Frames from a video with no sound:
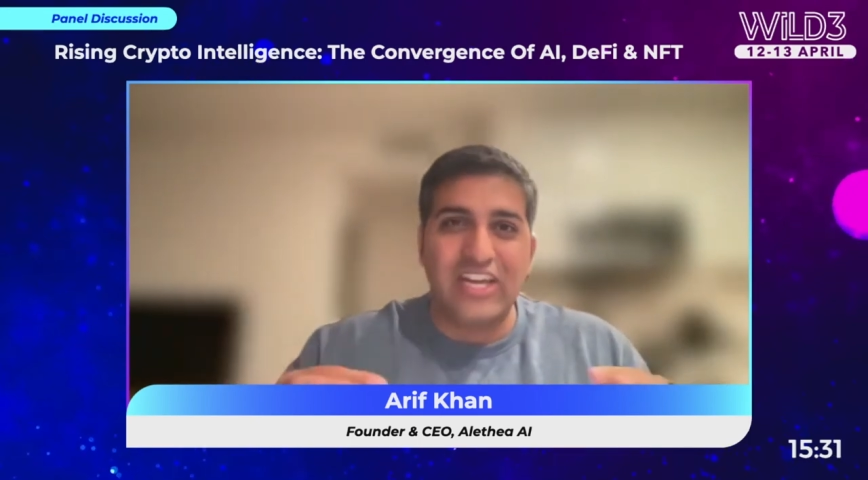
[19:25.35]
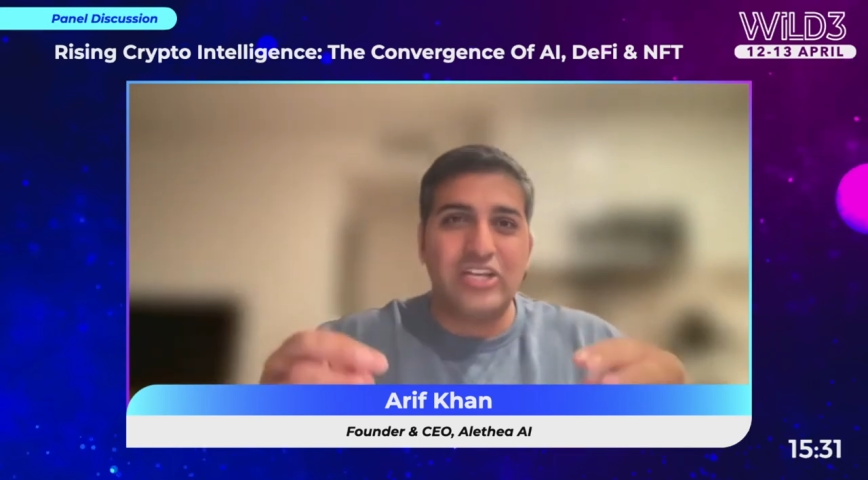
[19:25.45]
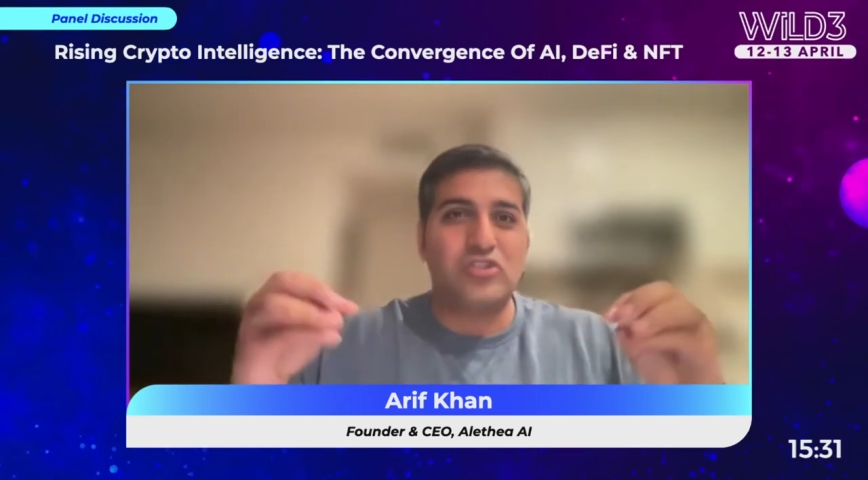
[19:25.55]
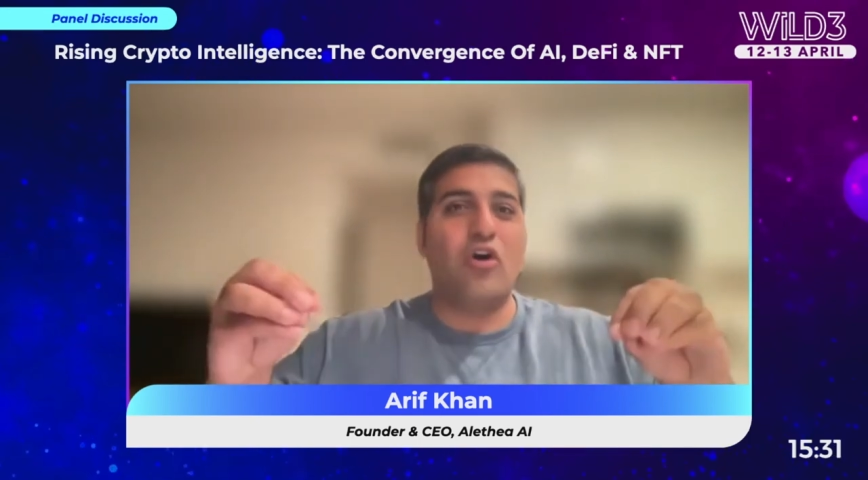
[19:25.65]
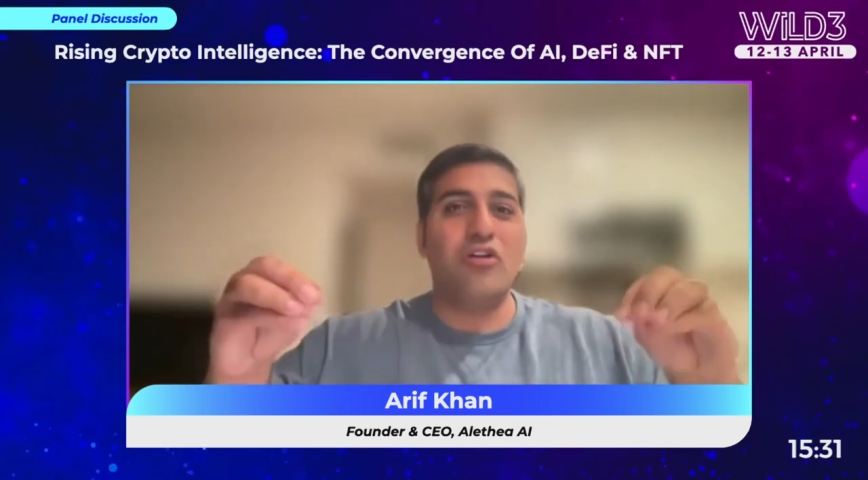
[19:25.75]

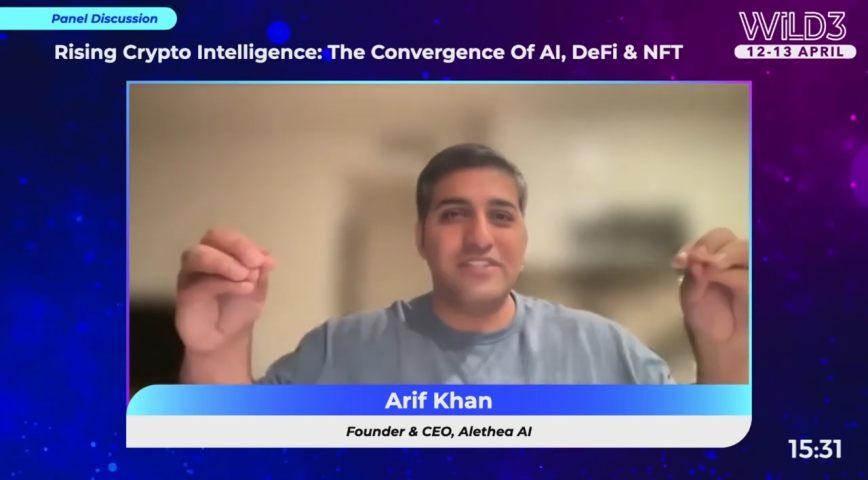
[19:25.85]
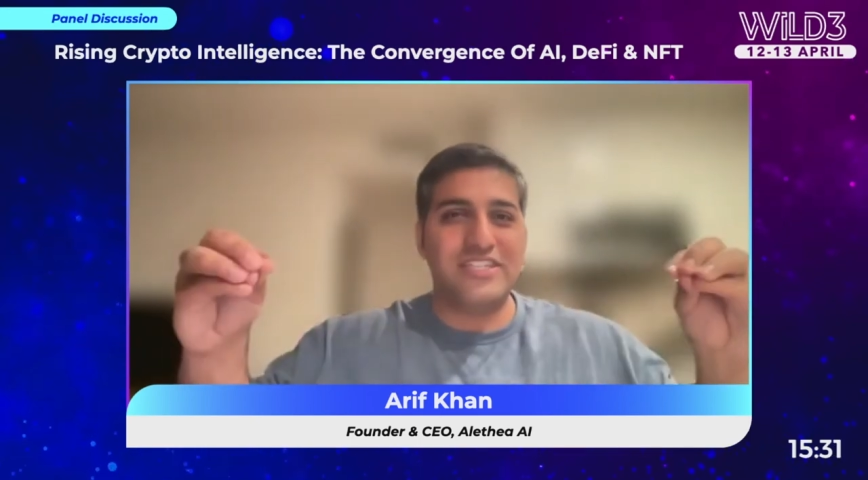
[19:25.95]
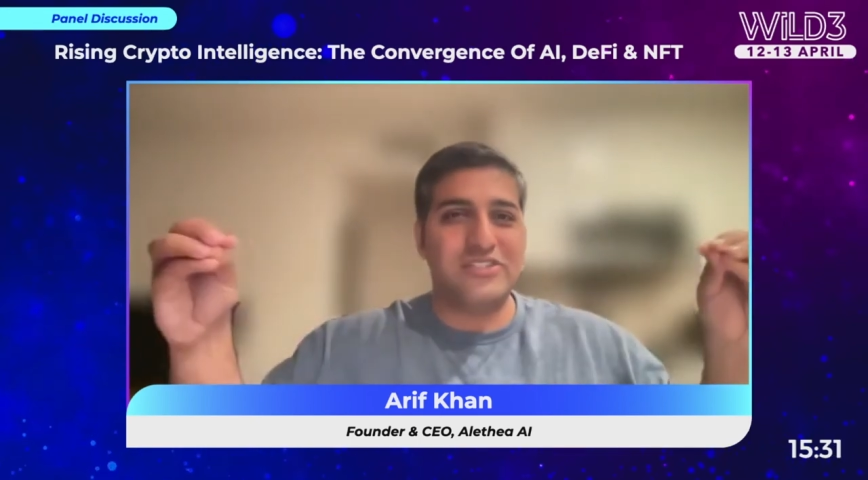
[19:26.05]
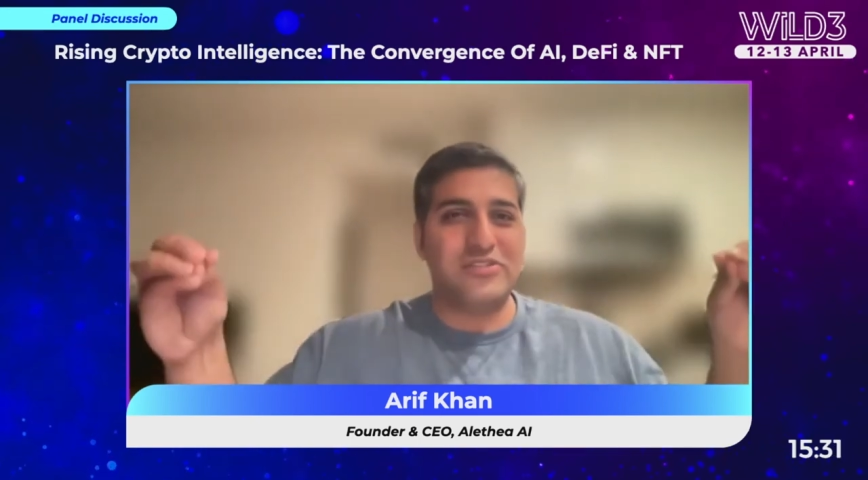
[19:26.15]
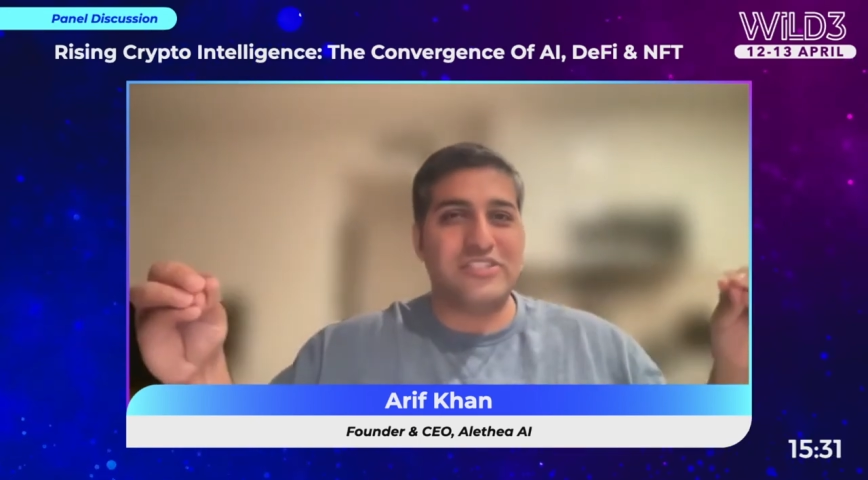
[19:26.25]
So all of
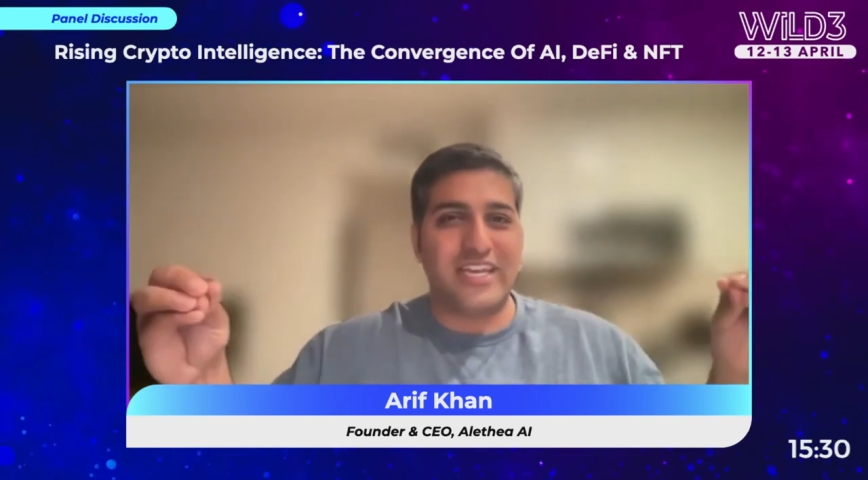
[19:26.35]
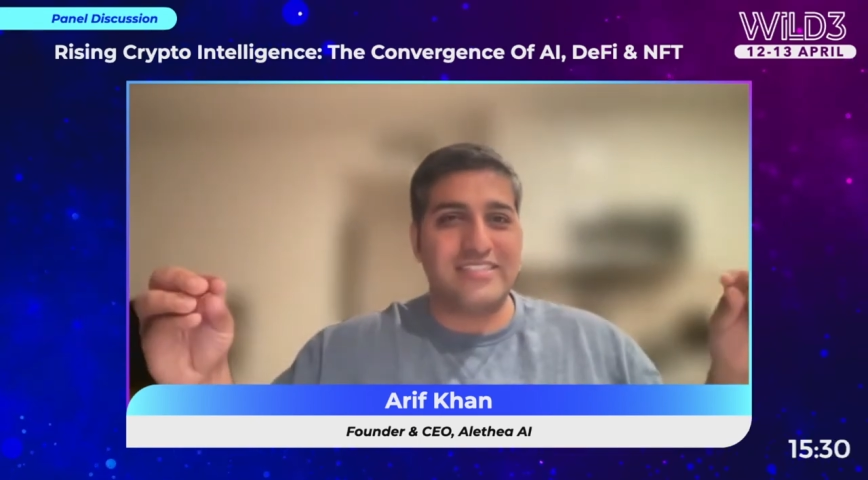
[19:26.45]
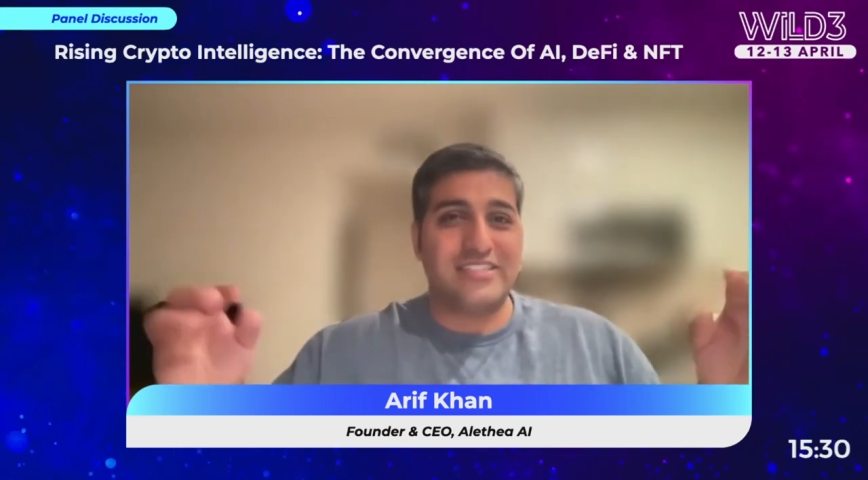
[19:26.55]
these use cases,